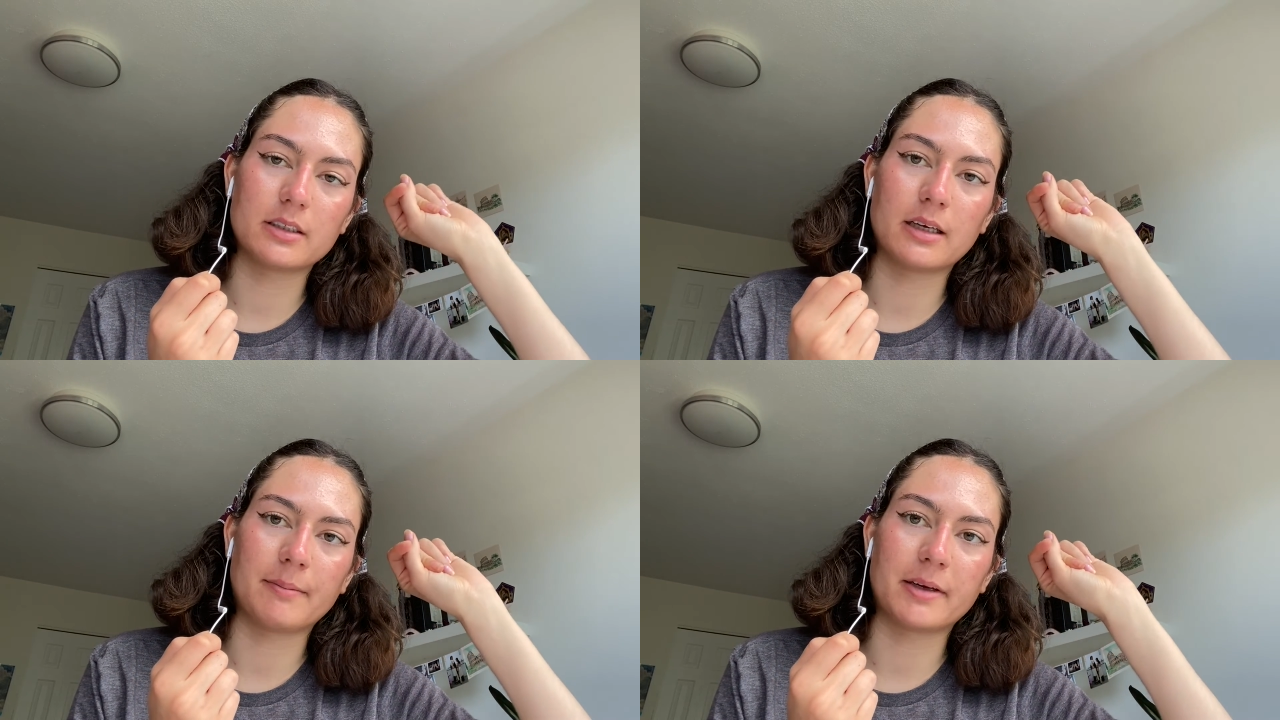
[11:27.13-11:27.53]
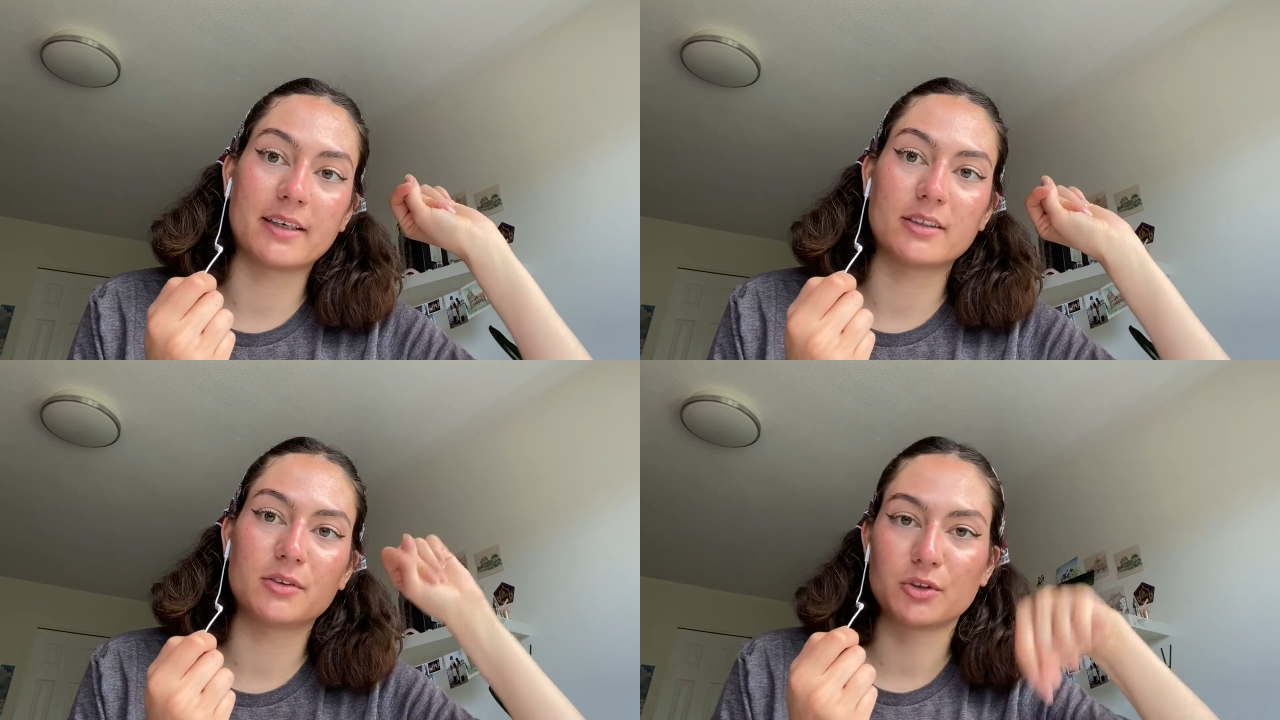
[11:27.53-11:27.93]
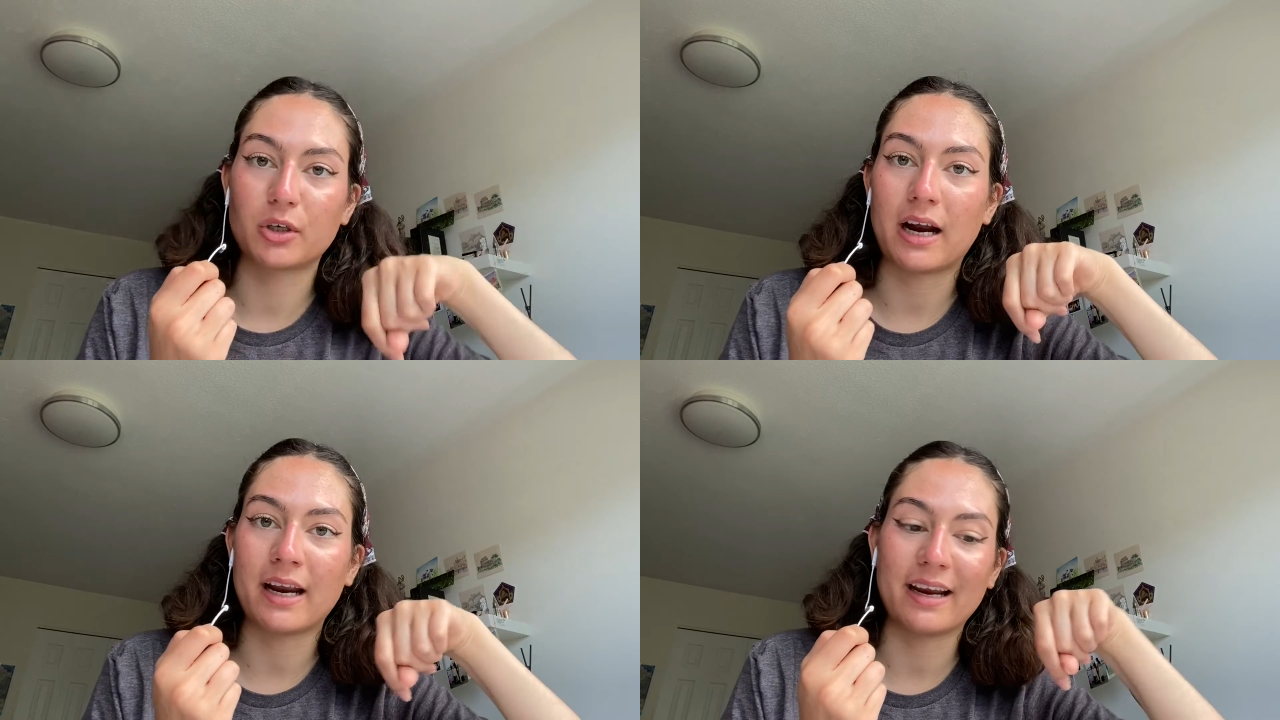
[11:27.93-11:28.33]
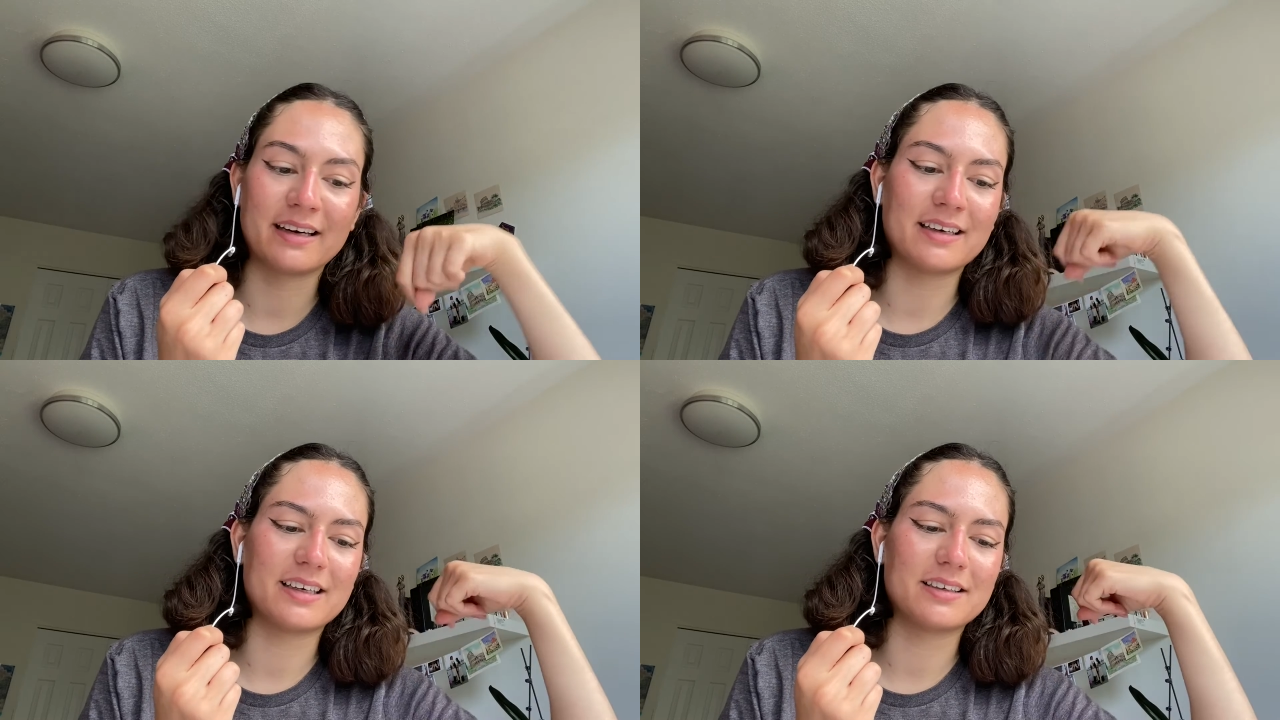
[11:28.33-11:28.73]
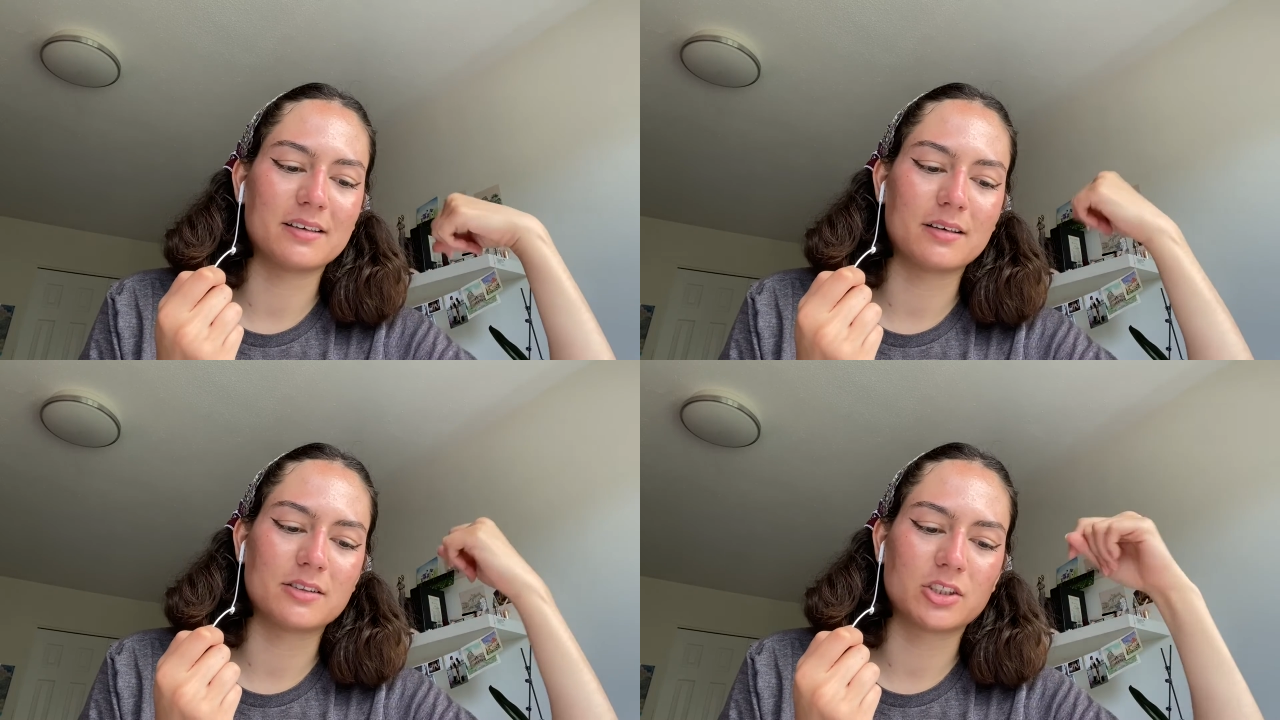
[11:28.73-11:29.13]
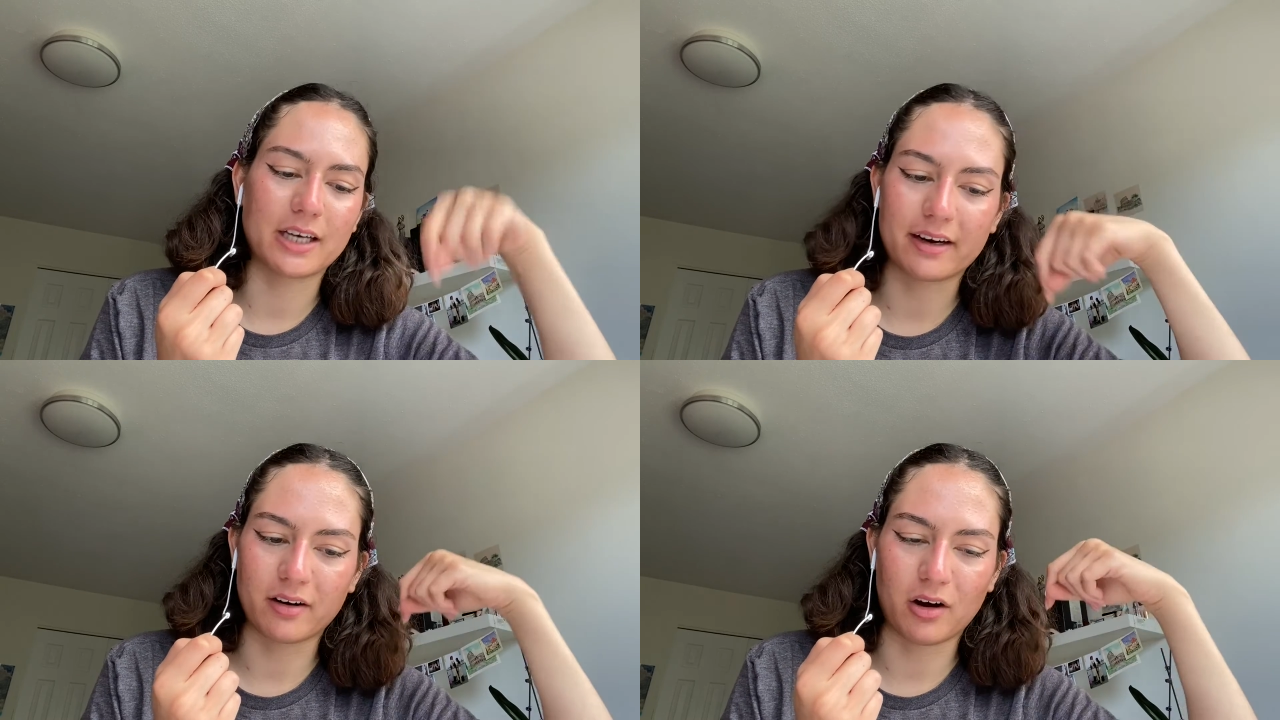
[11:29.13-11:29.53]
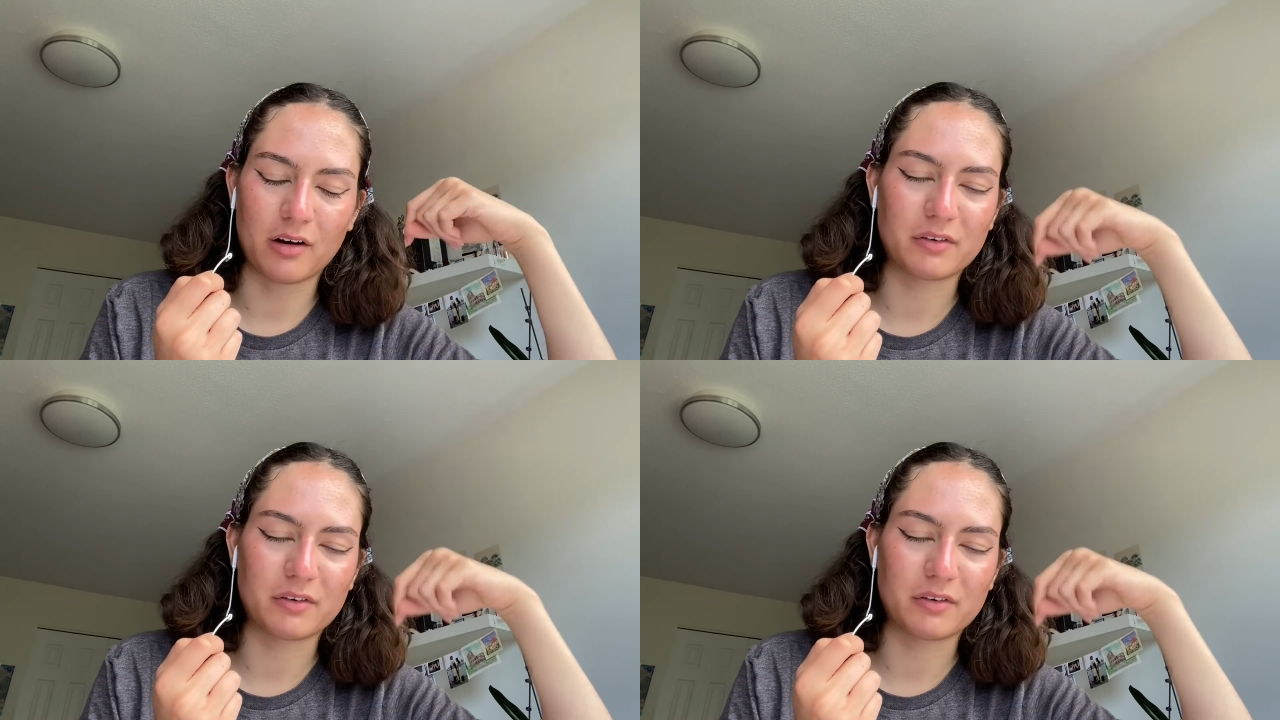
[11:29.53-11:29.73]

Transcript: I'm going to try and check it off,